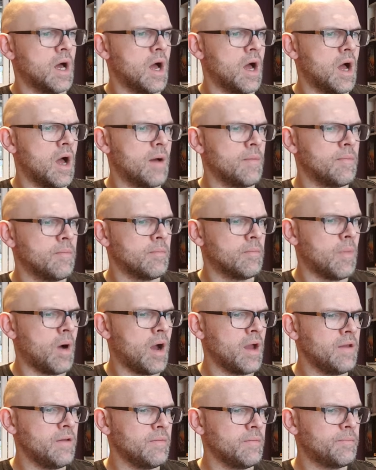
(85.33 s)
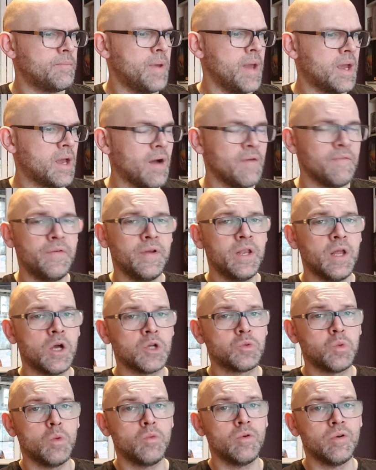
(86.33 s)
Um, my pickup
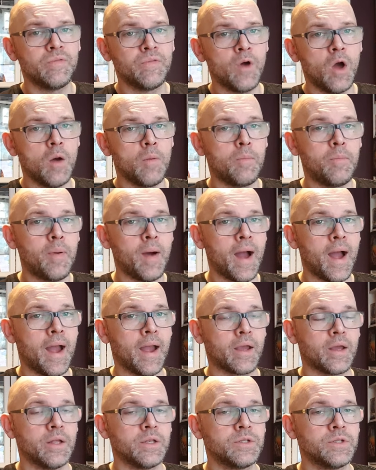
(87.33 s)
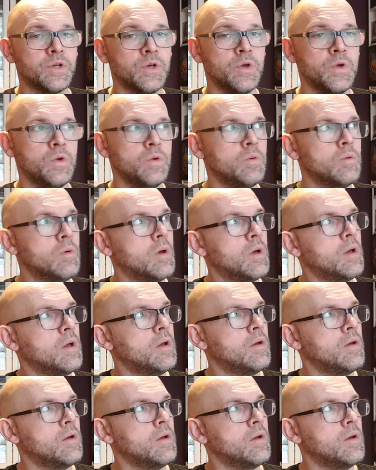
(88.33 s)
videos will revert back to